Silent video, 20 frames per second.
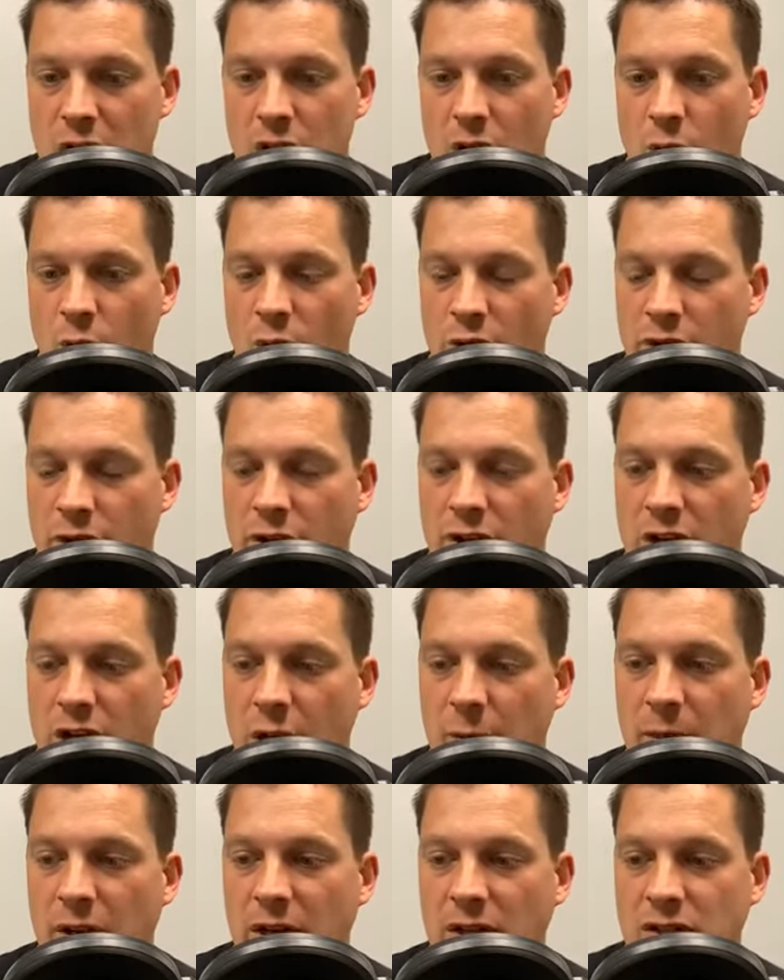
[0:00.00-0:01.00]
when they're
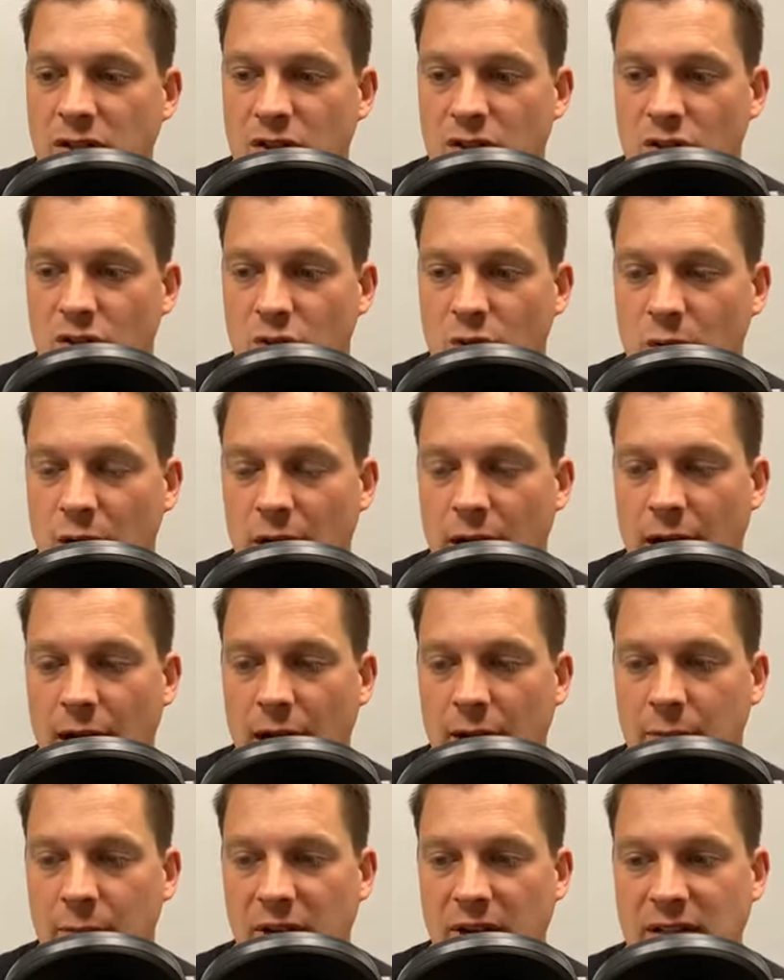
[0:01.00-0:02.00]
coming
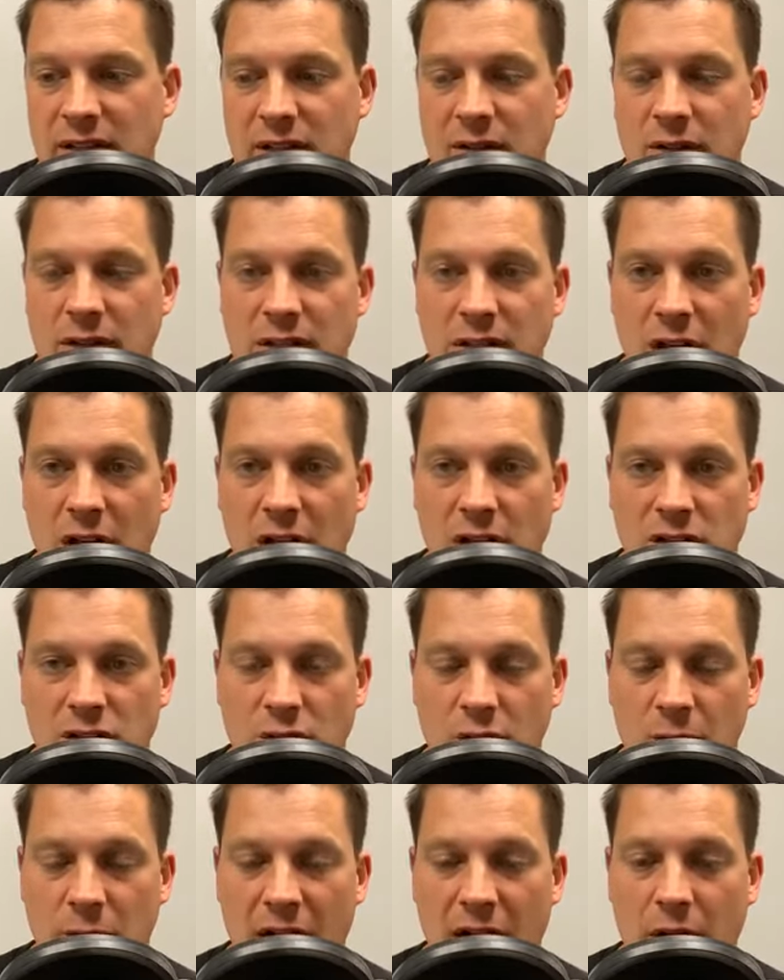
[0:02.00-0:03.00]
to basically talk to you
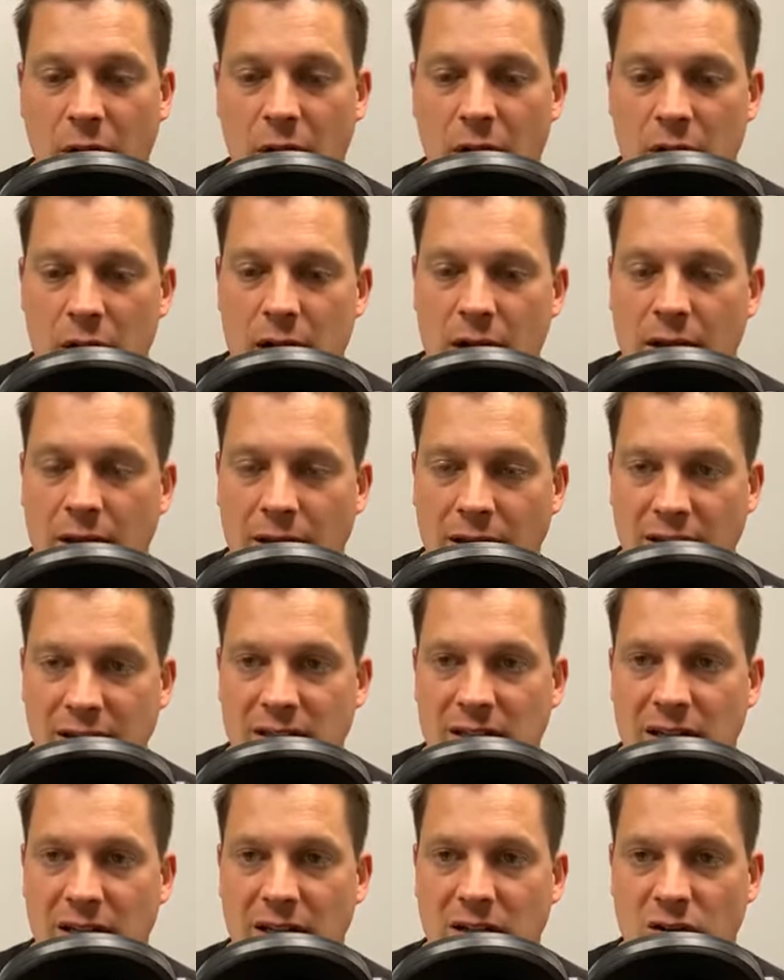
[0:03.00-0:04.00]
about
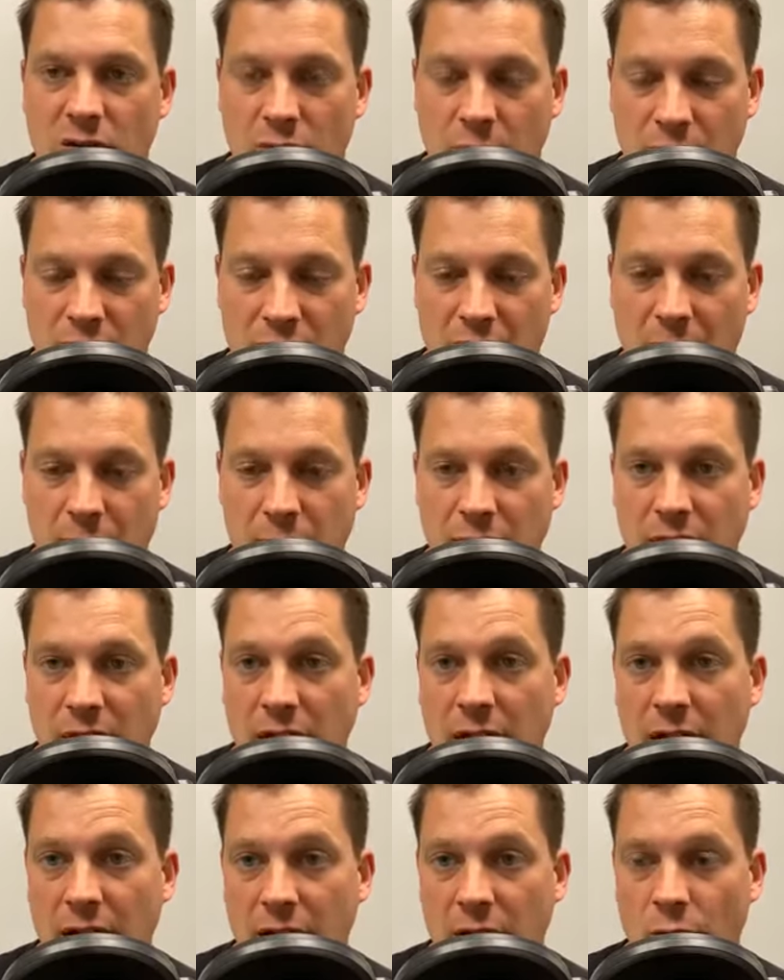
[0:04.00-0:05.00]
listing your
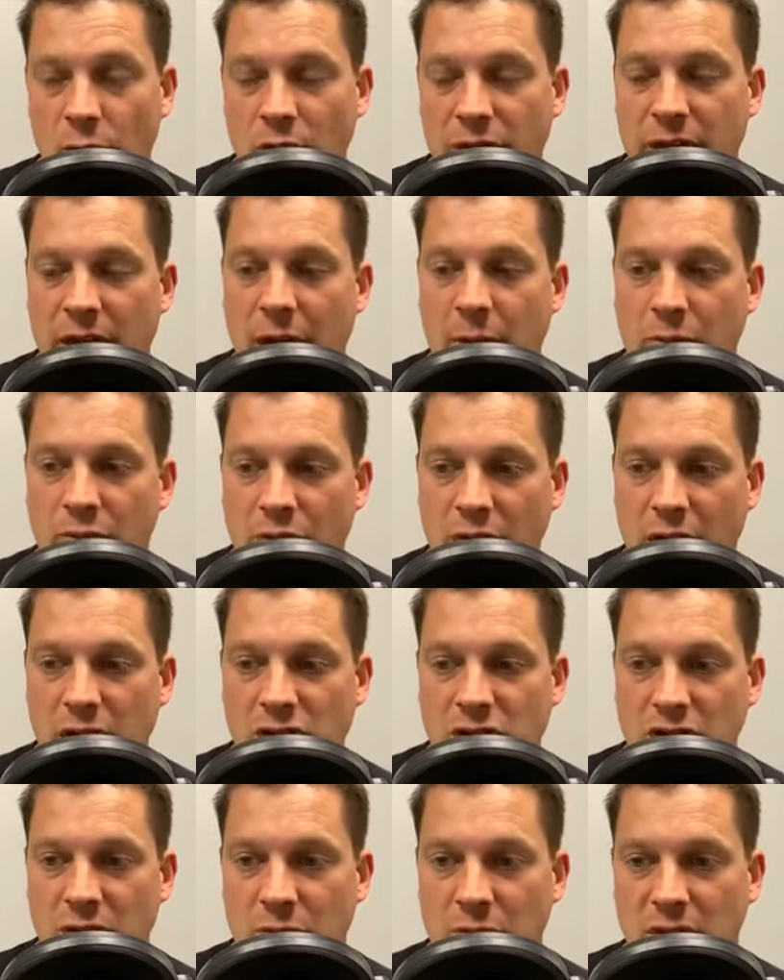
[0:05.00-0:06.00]
property and what that price
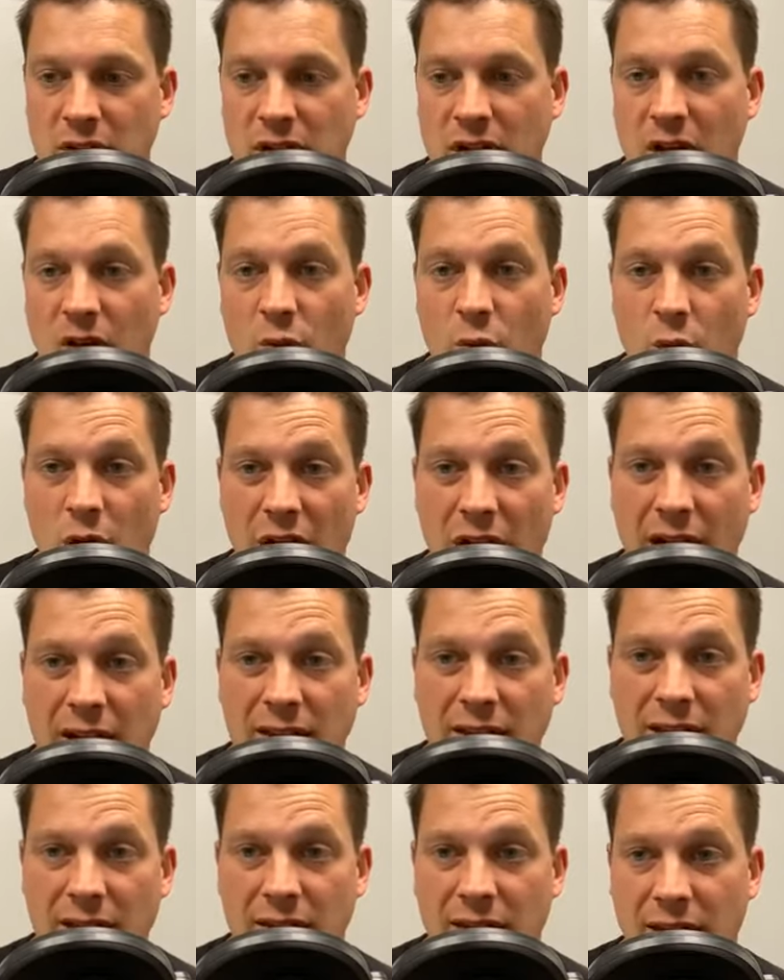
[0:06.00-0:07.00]
should be and why
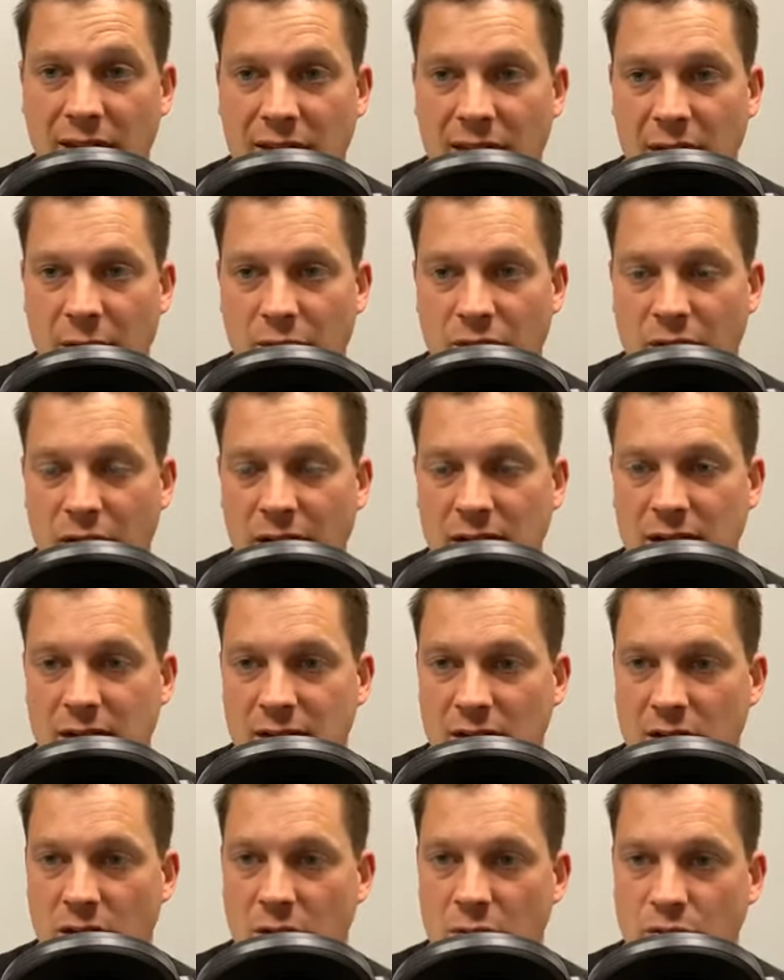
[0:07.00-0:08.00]
they think that price is a
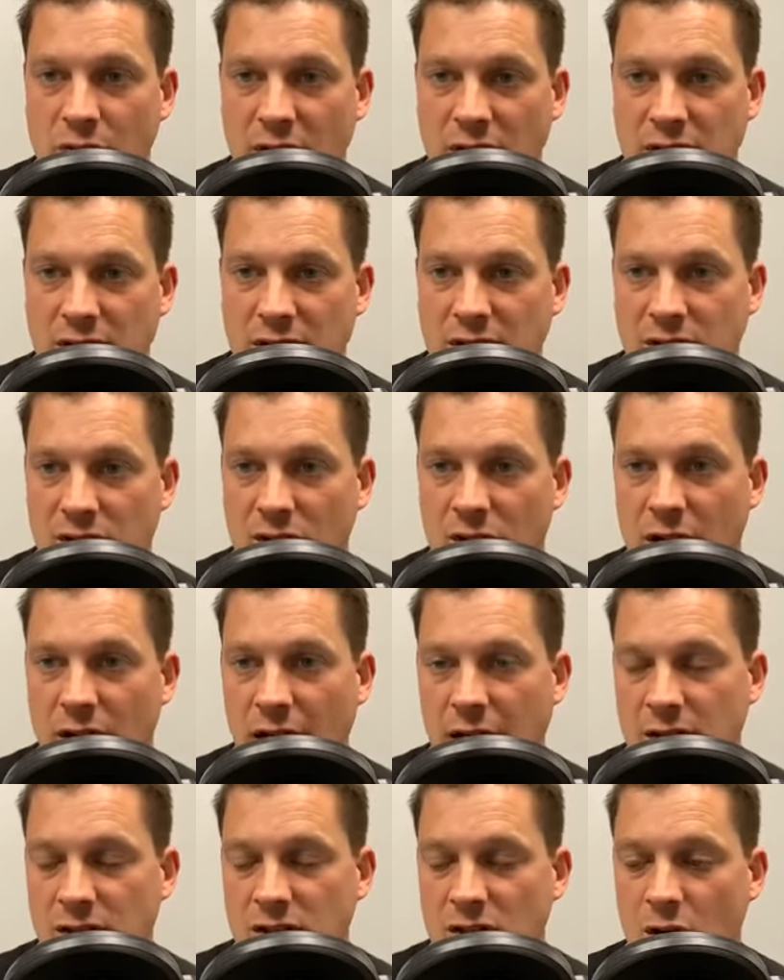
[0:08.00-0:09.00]
good price to start
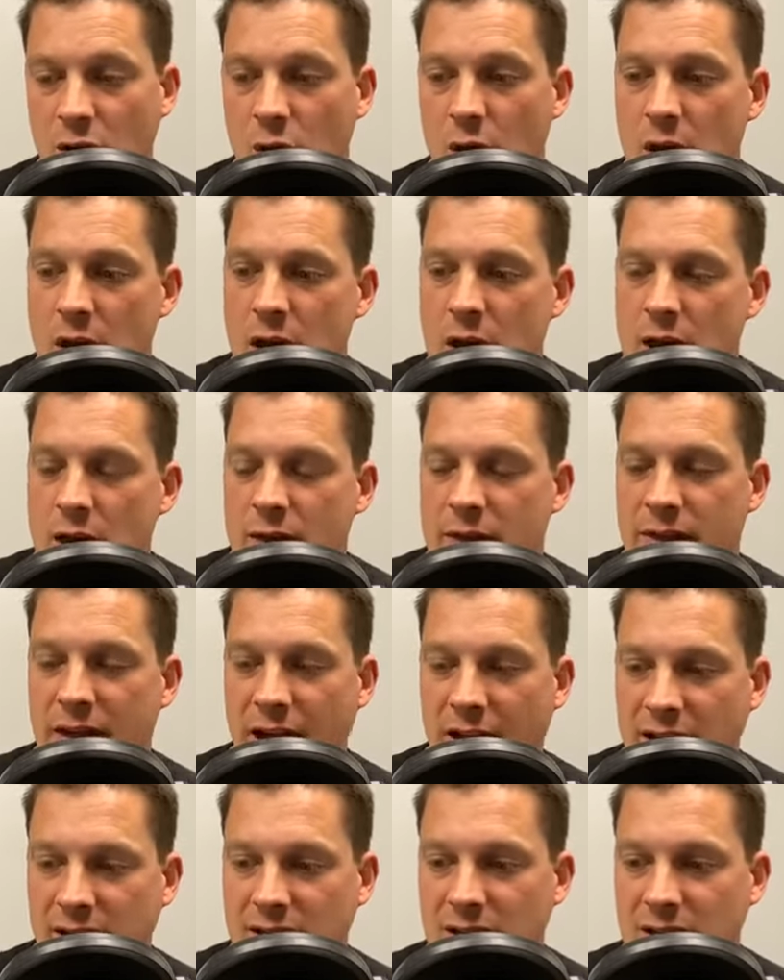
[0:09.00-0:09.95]
at. So that is